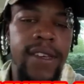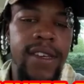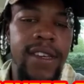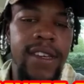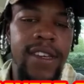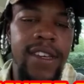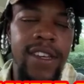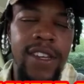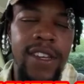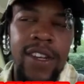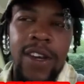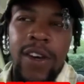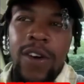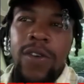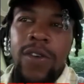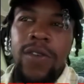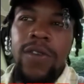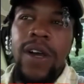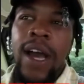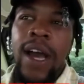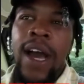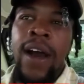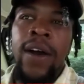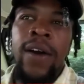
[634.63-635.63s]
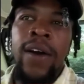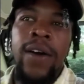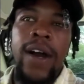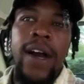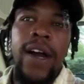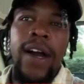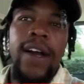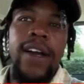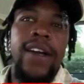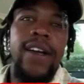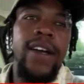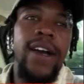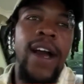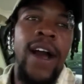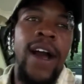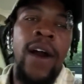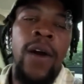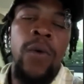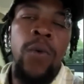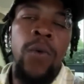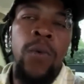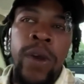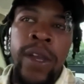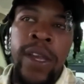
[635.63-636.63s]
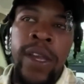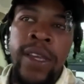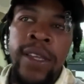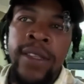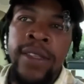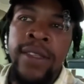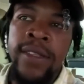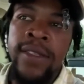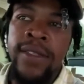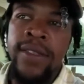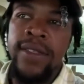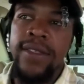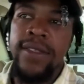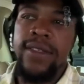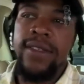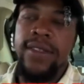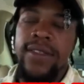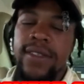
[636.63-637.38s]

You know, our wins